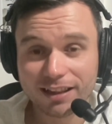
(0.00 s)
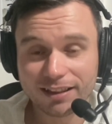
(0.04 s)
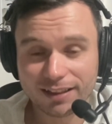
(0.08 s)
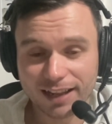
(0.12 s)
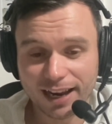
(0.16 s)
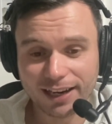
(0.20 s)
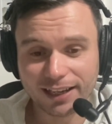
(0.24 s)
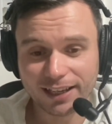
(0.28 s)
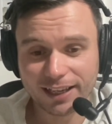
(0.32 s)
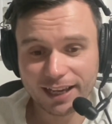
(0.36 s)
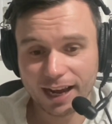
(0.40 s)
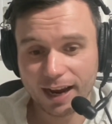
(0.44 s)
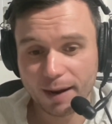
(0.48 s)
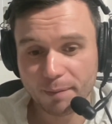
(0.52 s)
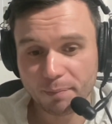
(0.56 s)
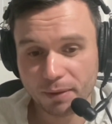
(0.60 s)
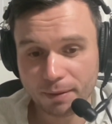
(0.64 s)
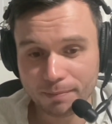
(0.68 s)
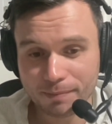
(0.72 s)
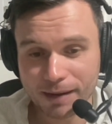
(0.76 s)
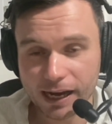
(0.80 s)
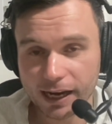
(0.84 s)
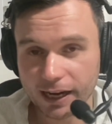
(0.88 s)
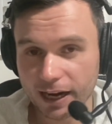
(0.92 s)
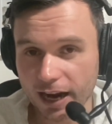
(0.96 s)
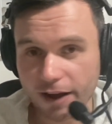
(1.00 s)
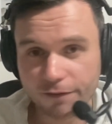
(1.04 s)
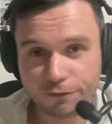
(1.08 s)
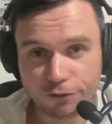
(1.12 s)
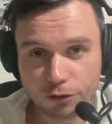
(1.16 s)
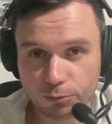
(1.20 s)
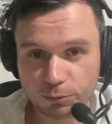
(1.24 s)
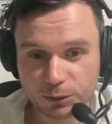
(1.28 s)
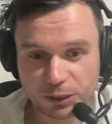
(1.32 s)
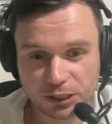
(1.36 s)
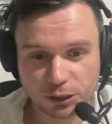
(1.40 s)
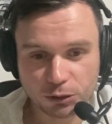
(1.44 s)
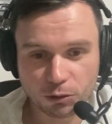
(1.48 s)
Then came the man
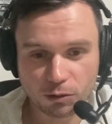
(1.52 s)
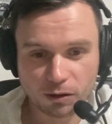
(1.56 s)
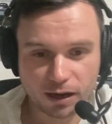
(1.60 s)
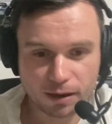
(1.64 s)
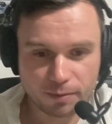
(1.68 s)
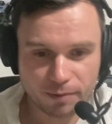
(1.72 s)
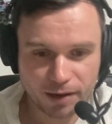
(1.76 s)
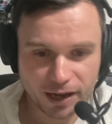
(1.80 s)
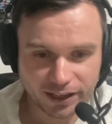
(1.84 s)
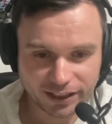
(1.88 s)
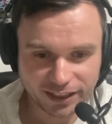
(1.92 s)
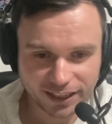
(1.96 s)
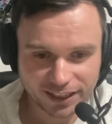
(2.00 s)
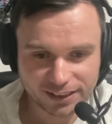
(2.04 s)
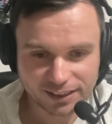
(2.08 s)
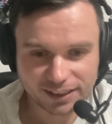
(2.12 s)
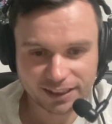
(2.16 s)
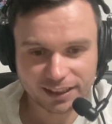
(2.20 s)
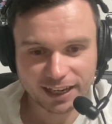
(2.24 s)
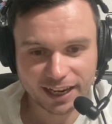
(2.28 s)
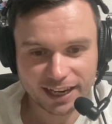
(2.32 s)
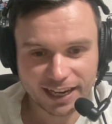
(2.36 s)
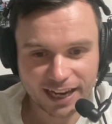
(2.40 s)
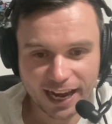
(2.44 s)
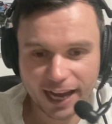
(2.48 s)
everyone was talking about yesterday,